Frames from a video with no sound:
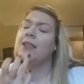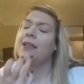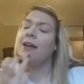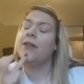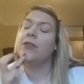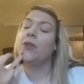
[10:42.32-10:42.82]

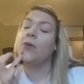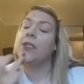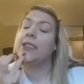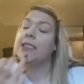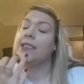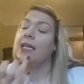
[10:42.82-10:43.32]
loud
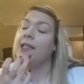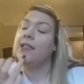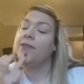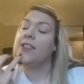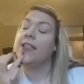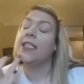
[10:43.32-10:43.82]
noises. I
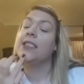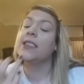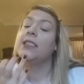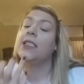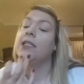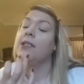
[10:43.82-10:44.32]
live
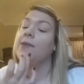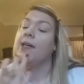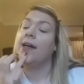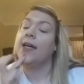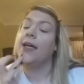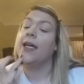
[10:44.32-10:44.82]
next to
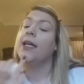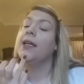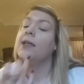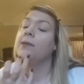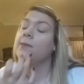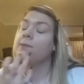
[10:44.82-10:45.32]
a